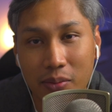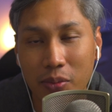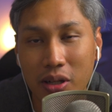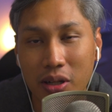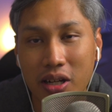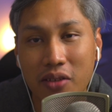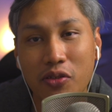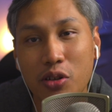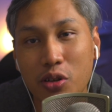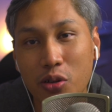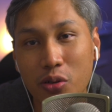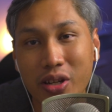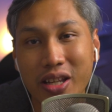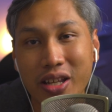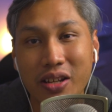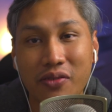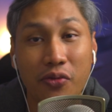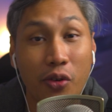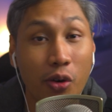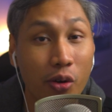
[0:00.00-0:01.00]
But if you do
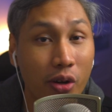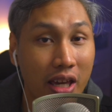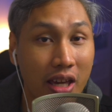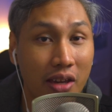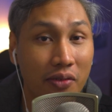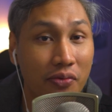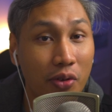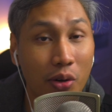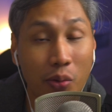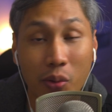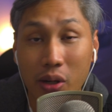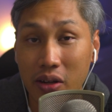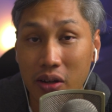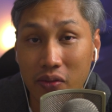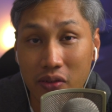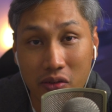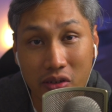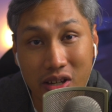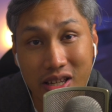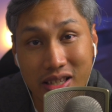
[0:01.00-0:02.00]
need 4K for
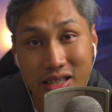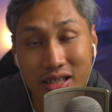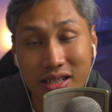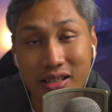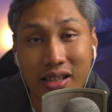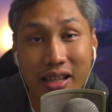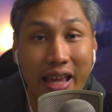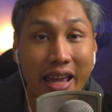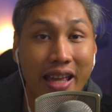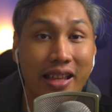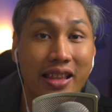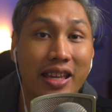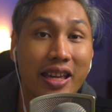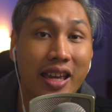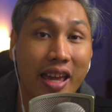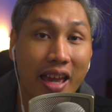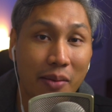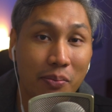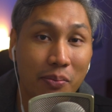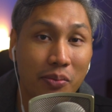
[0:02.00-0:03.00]
whatever reason, then the
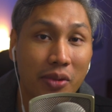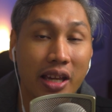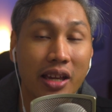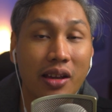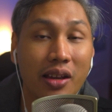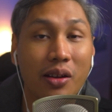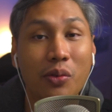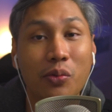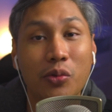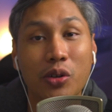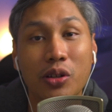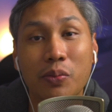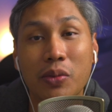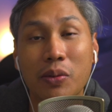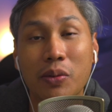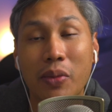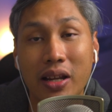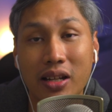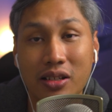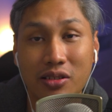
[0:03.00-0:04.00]
Camlink would
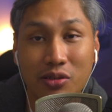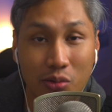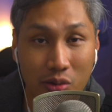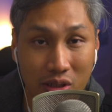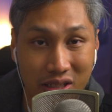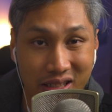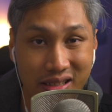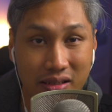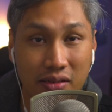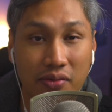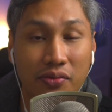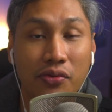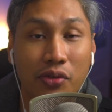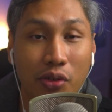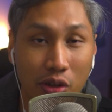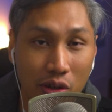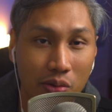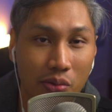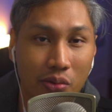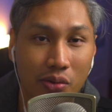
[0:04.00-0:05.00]
be better suited
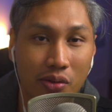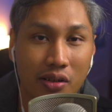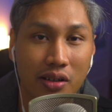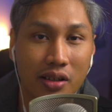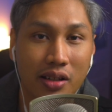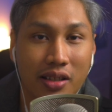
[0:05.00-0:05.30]
for you.